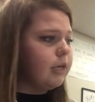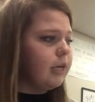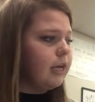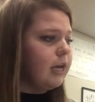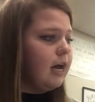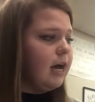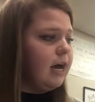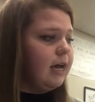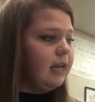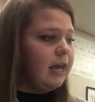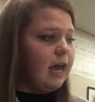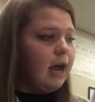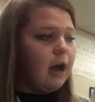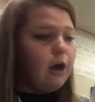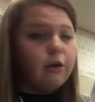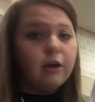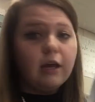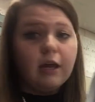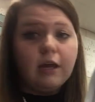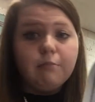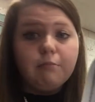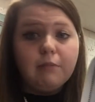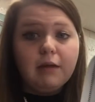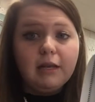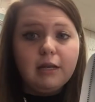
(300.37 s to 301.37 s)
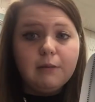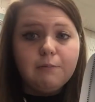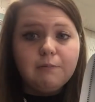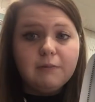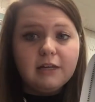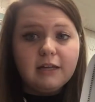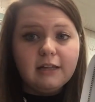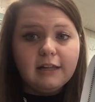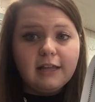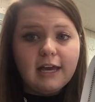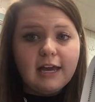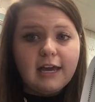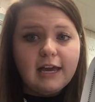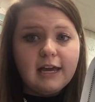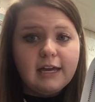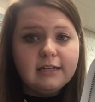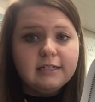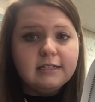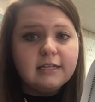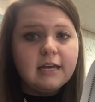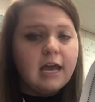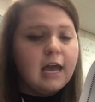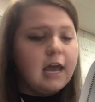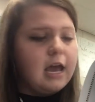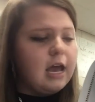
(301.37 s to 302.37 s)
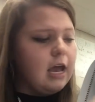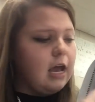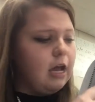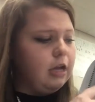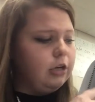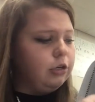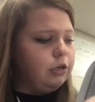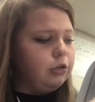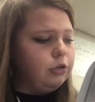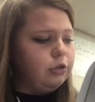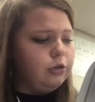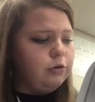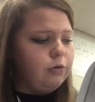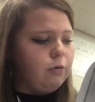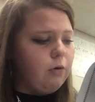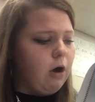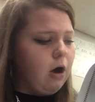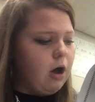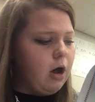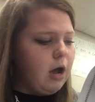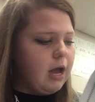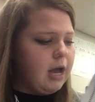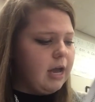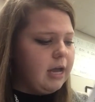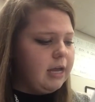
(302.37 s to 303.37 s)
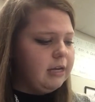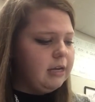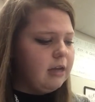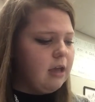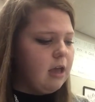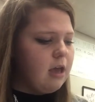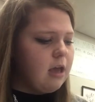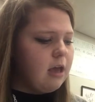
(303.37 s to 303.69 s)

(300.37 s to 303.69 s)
cut out and manipulate and glue on,